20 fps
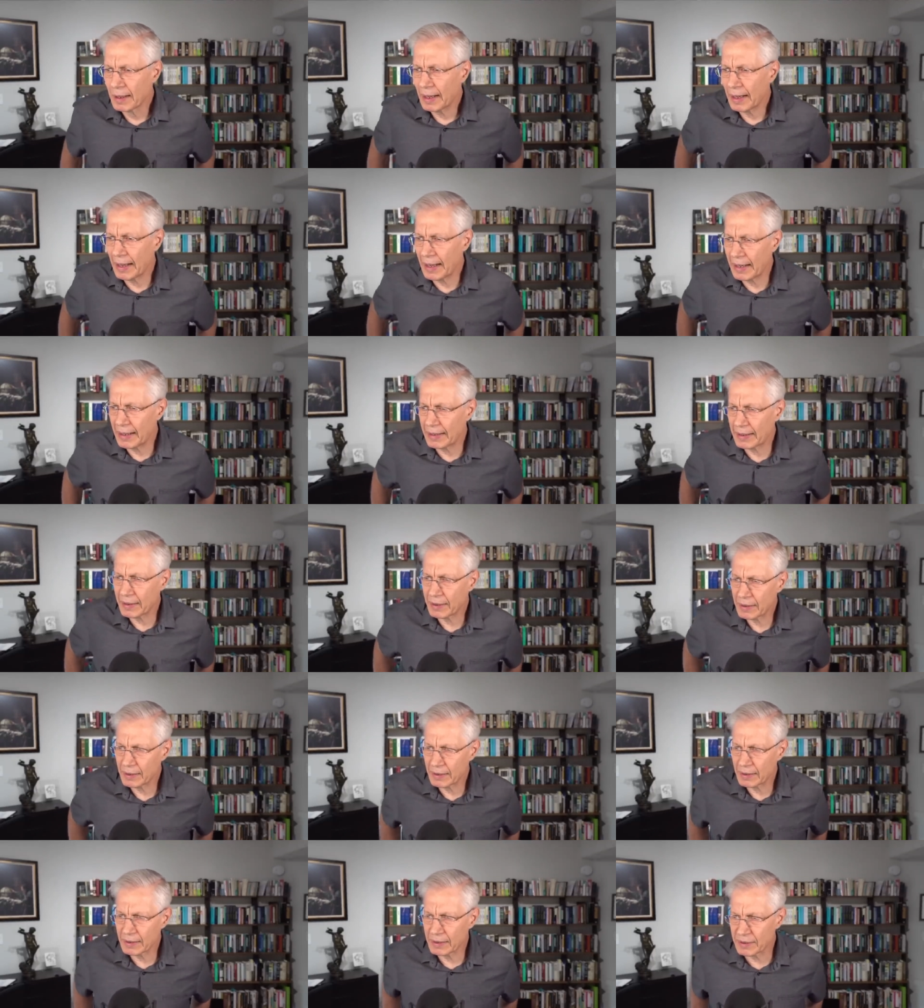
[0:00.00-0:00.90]
And
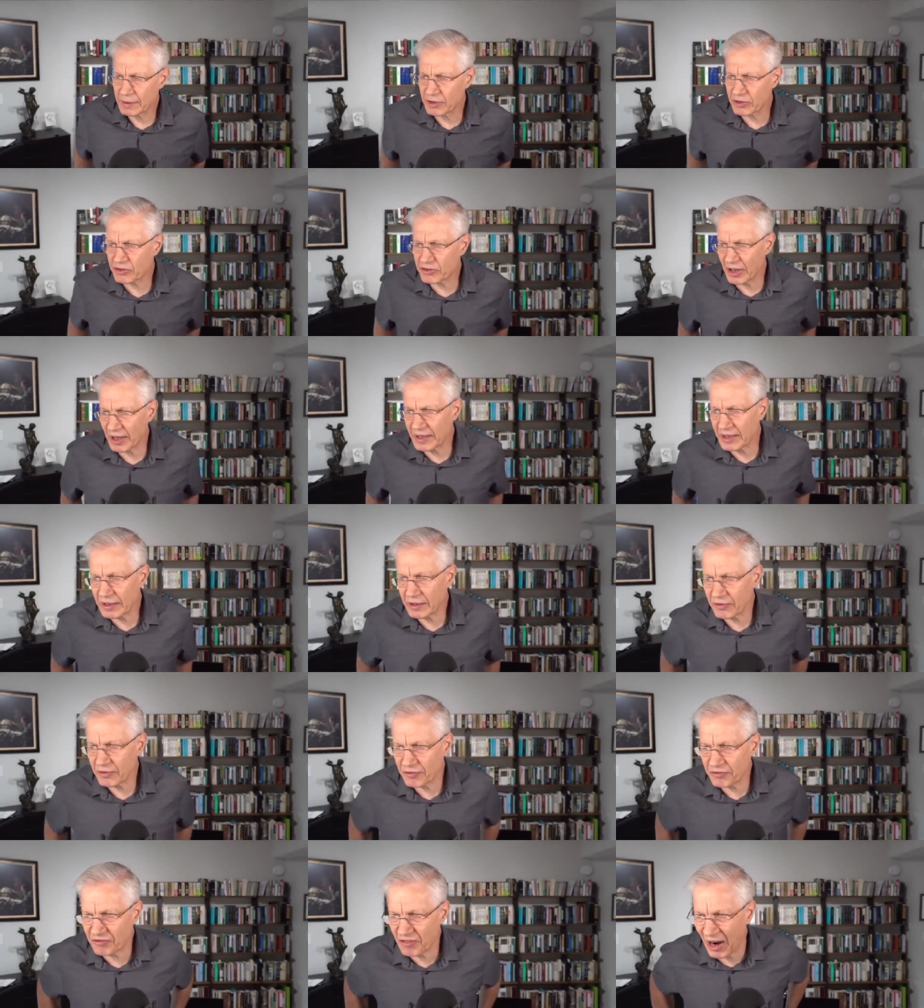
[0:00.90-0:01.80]
the
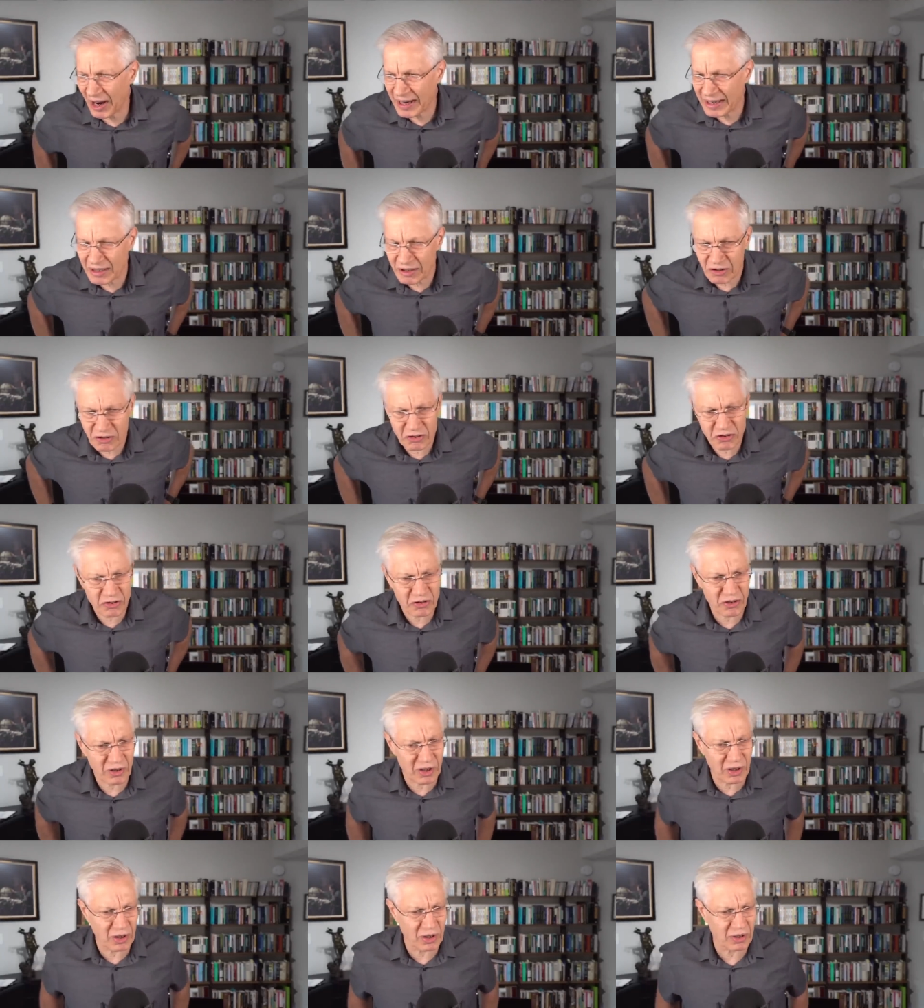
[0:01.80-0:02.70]
study finds
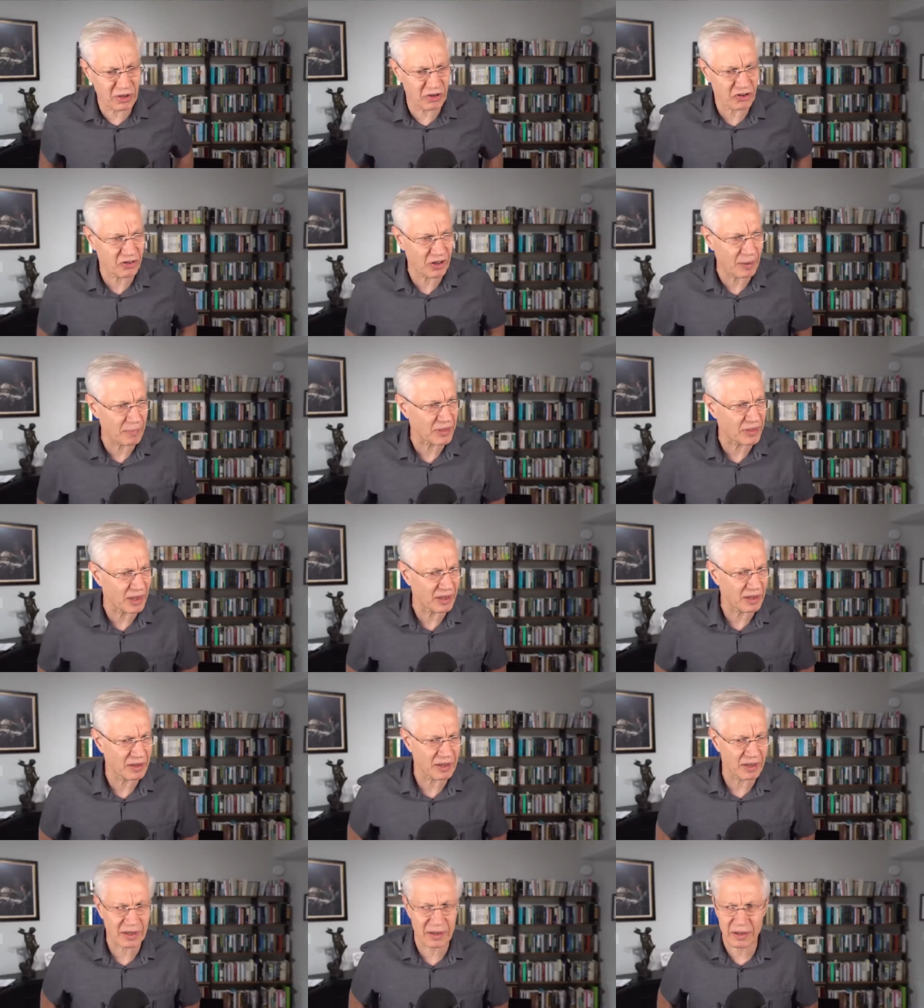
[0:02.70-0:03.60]
the same
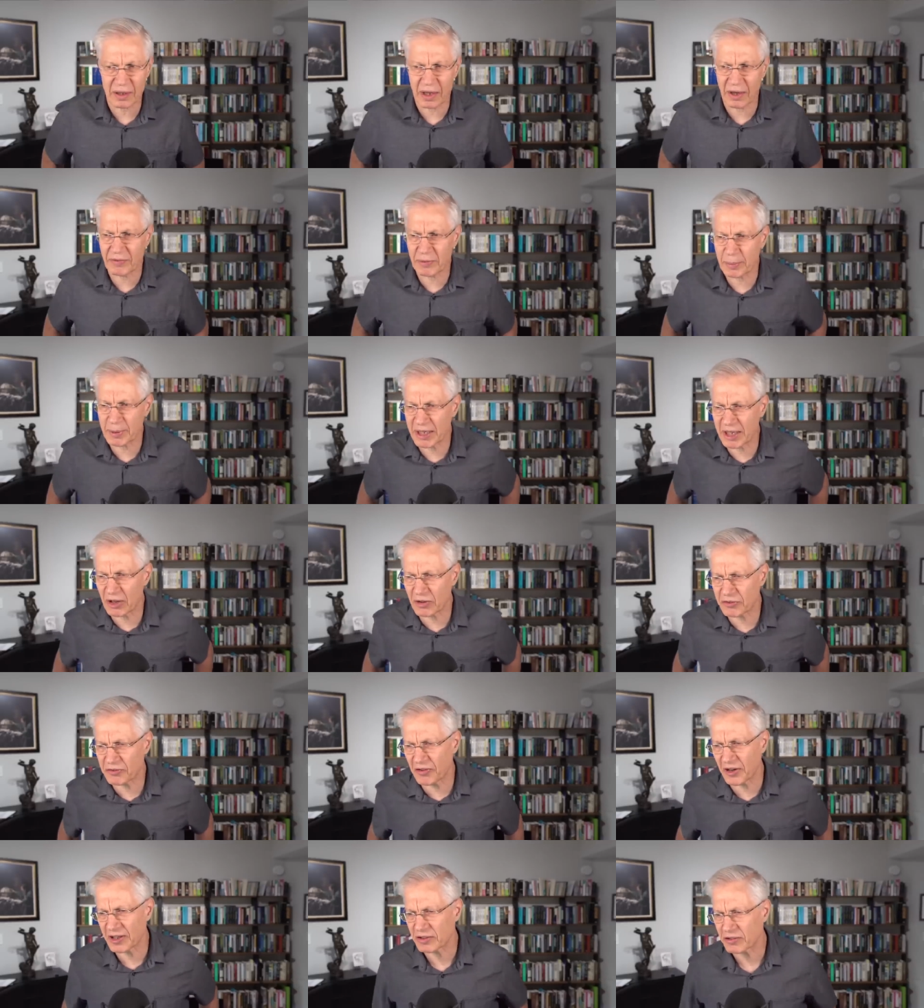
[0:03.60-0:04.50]
thing that everybody
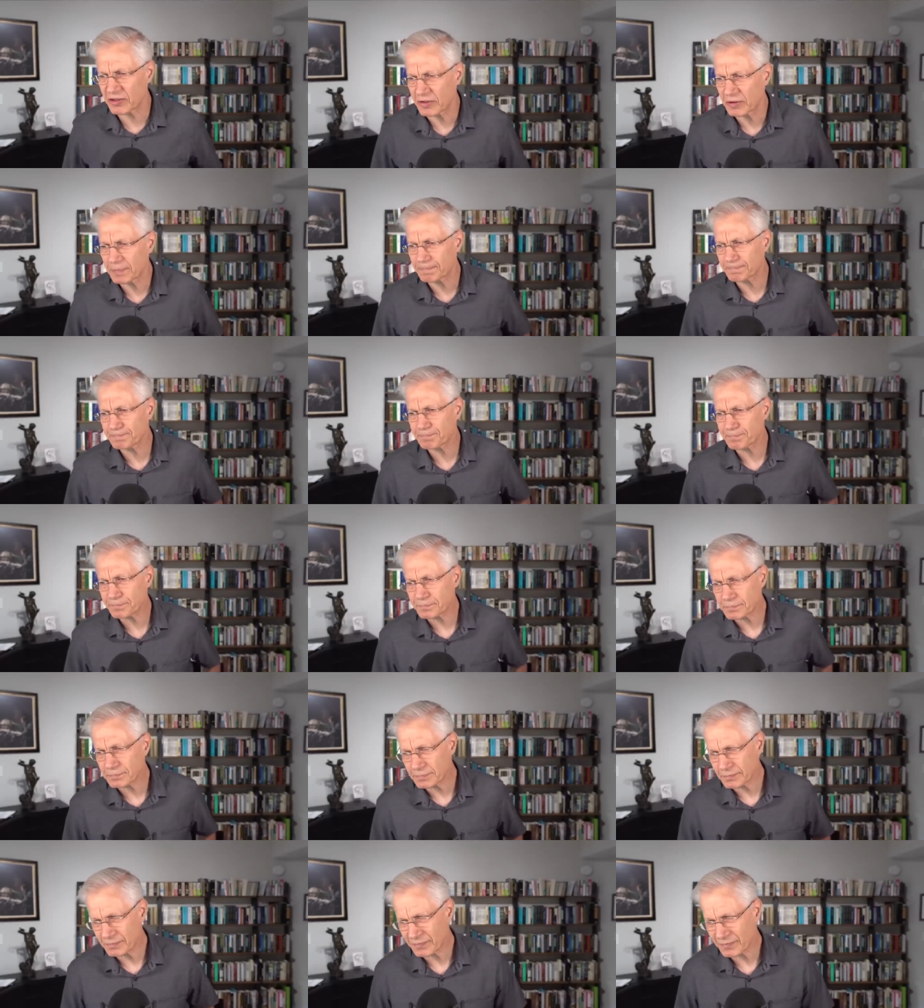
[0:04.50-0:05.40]
else finds.
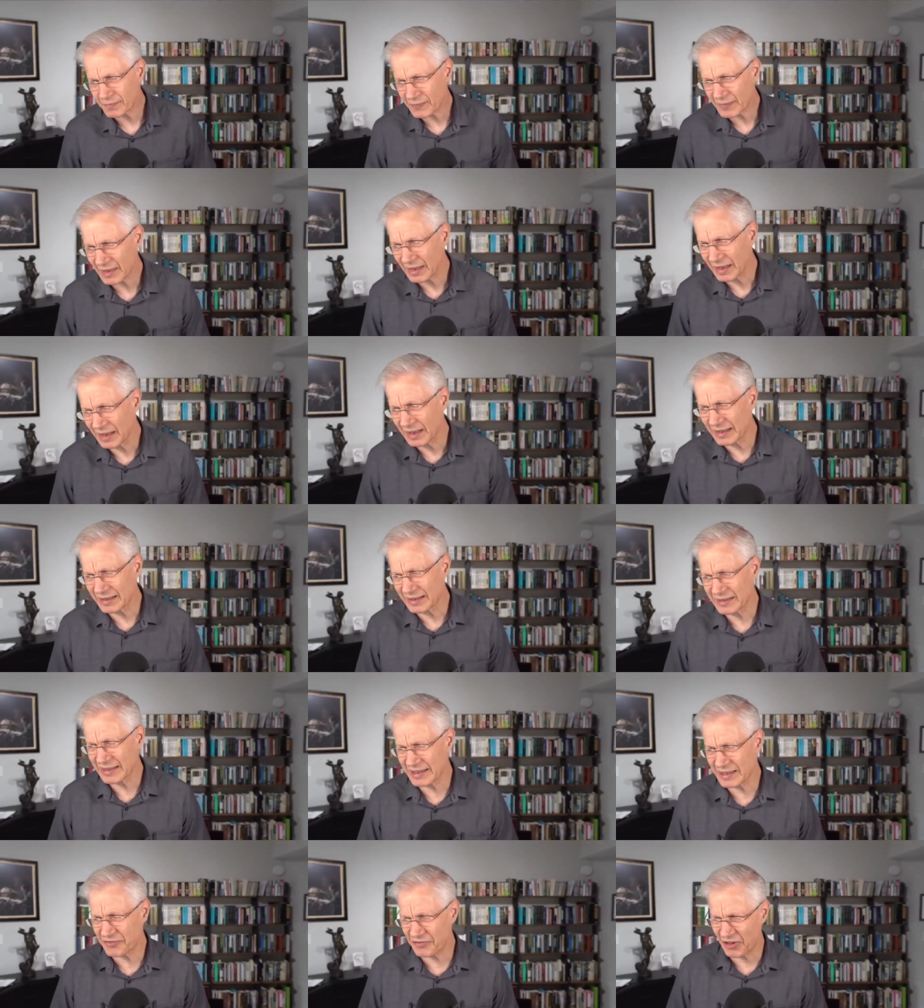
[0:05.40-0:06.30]
Uh,
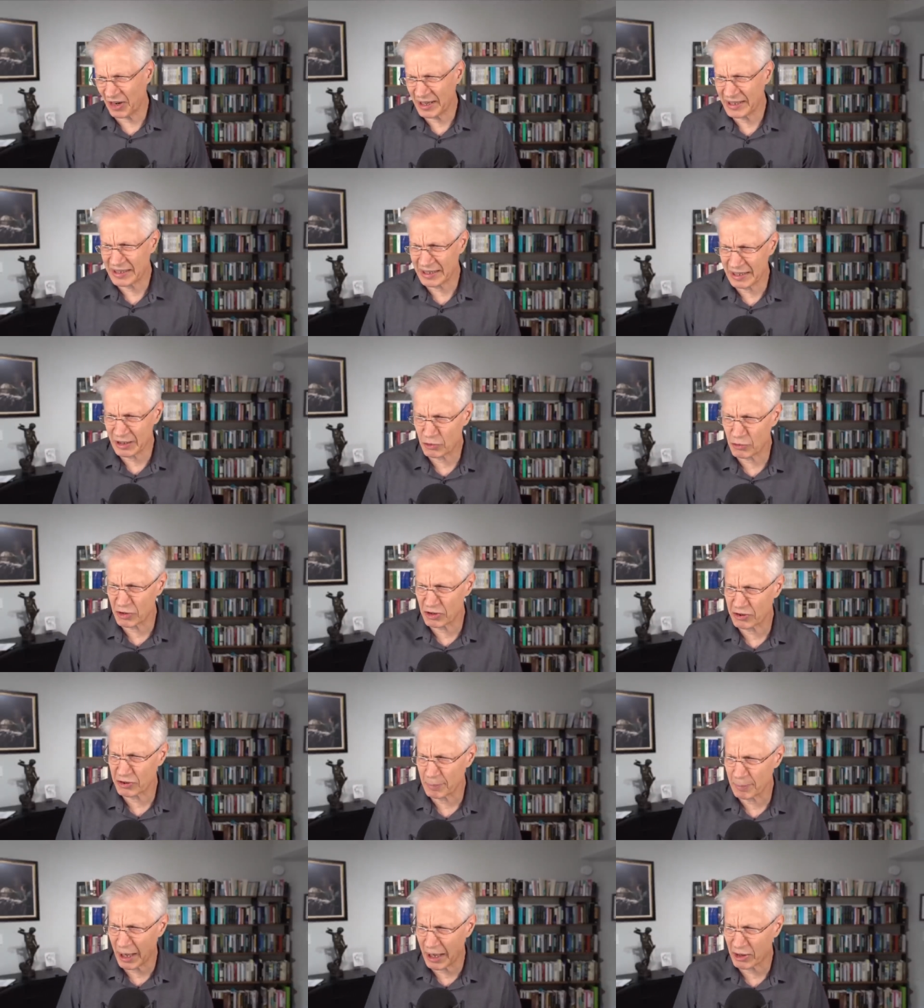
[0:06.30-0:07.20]
they find an
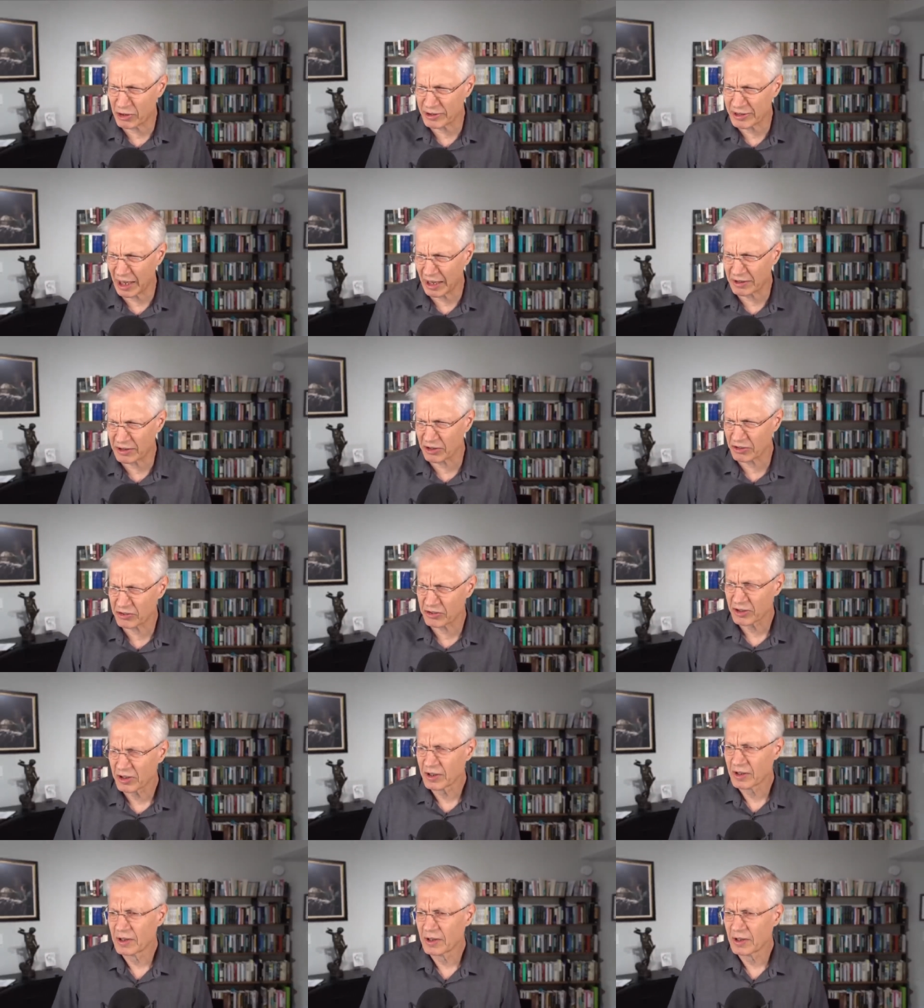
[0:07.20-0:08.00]
increase in myocarditis